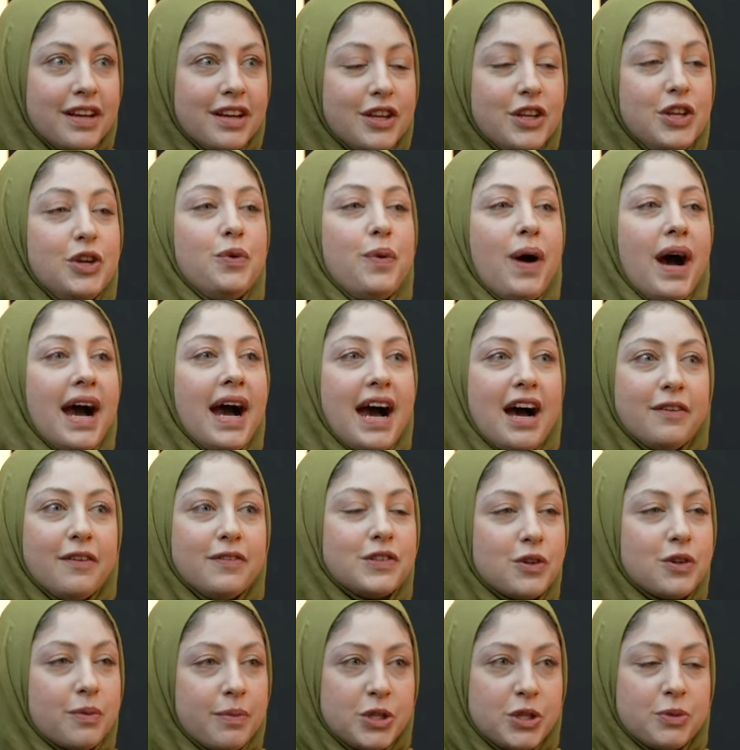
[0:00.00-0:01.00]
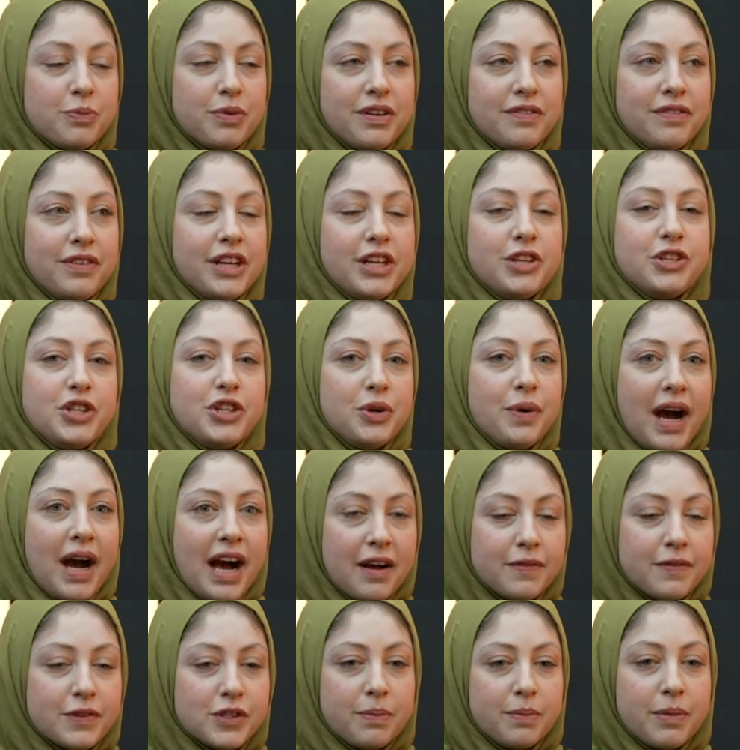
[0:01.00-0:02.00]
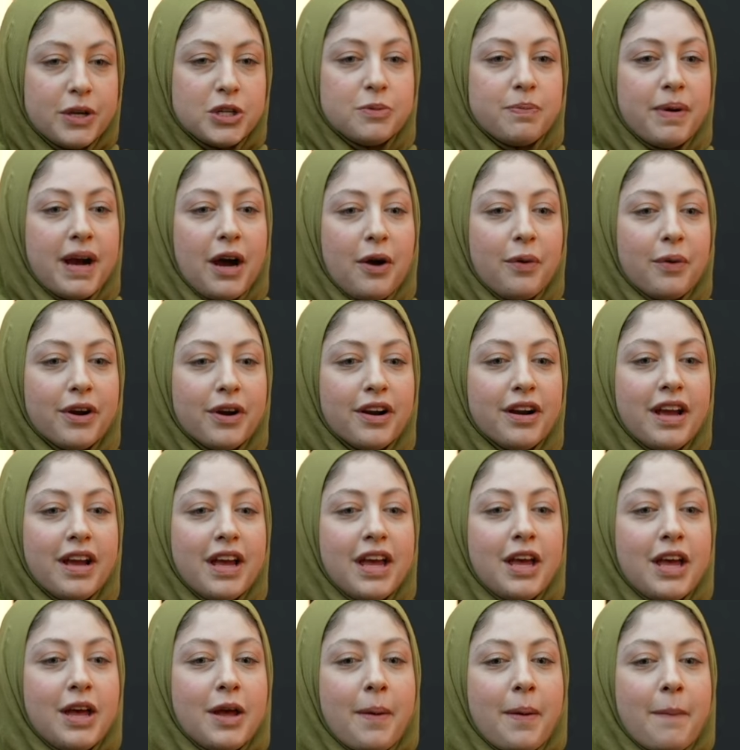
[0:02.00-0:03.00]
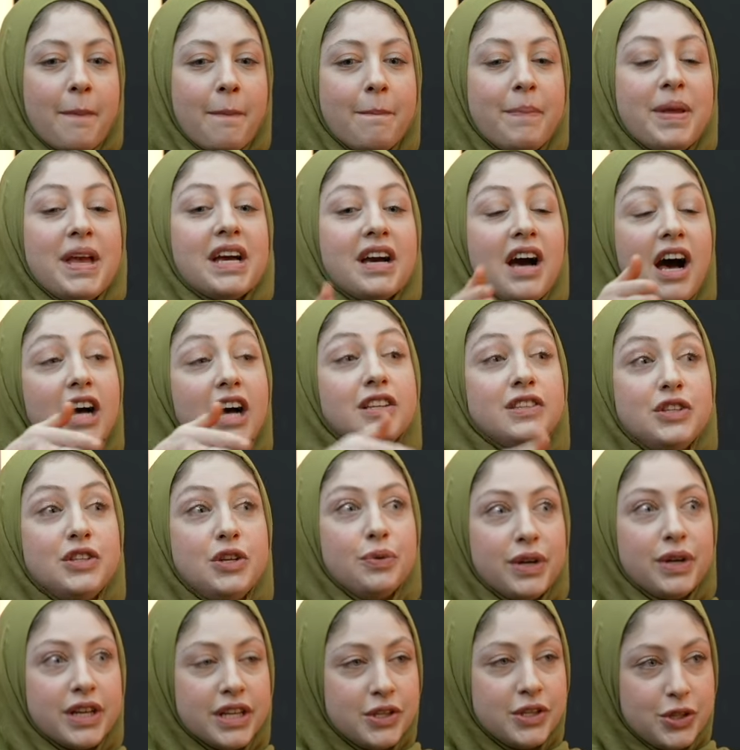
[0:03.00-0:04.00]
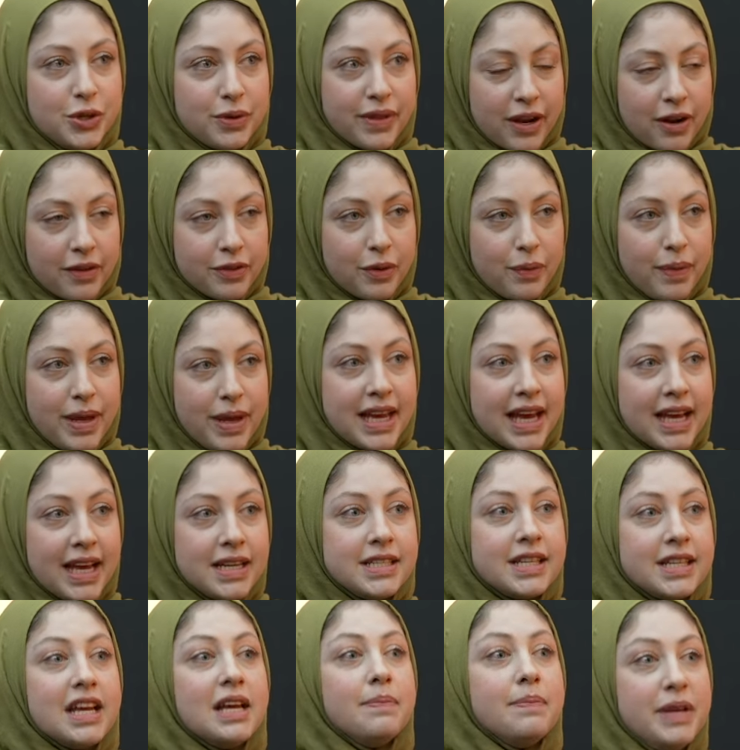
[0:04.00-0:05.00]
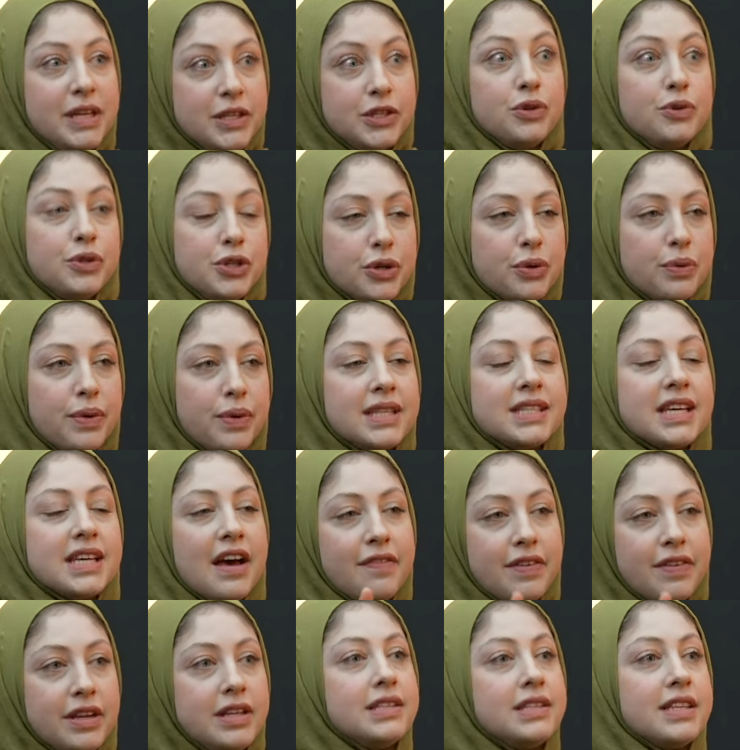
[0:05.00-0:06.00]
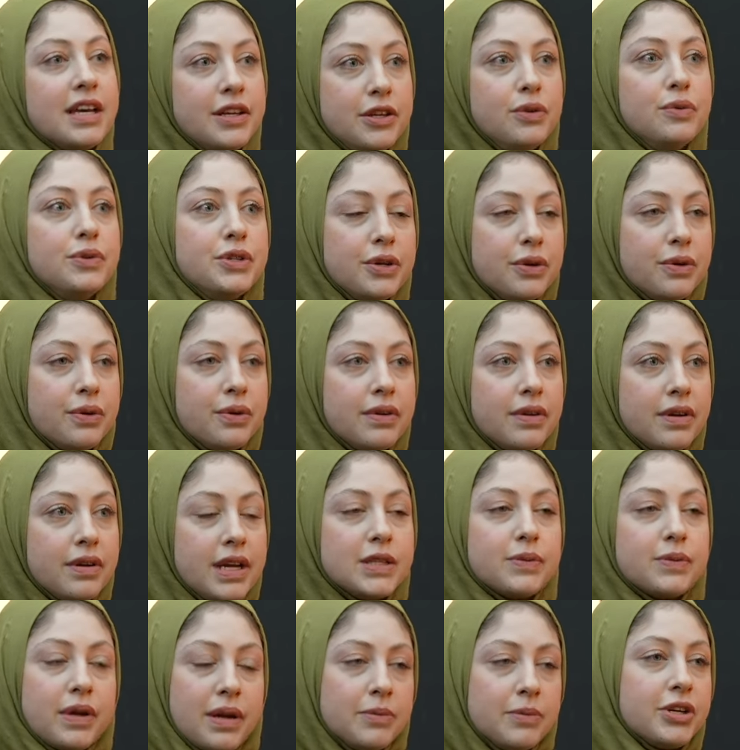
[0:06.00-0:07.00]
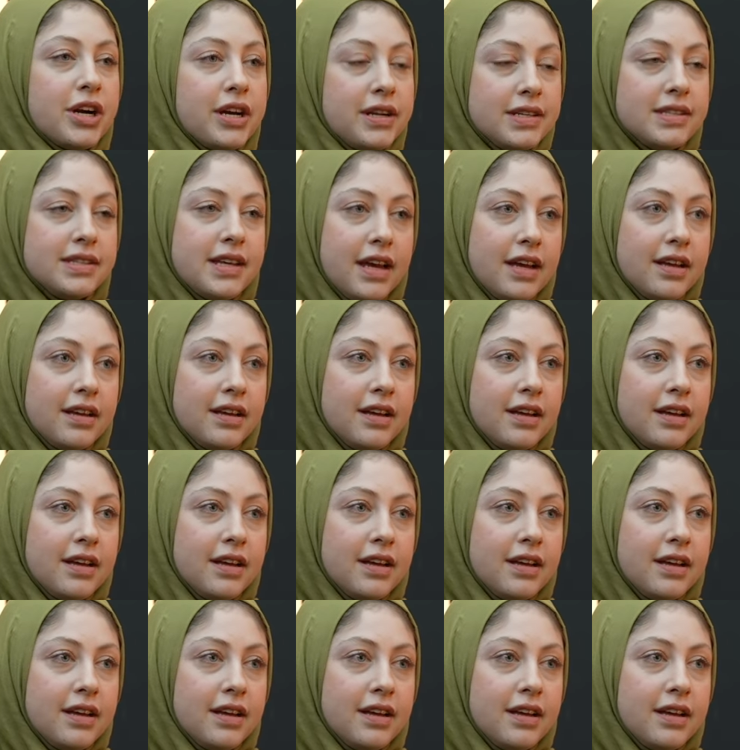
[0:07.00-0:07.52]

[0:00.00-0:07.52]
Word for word: You have so much privilege, you have so much power. Because you can do that on the weekend, it means you're due. It's evidence that you do, is what I'm trying to say.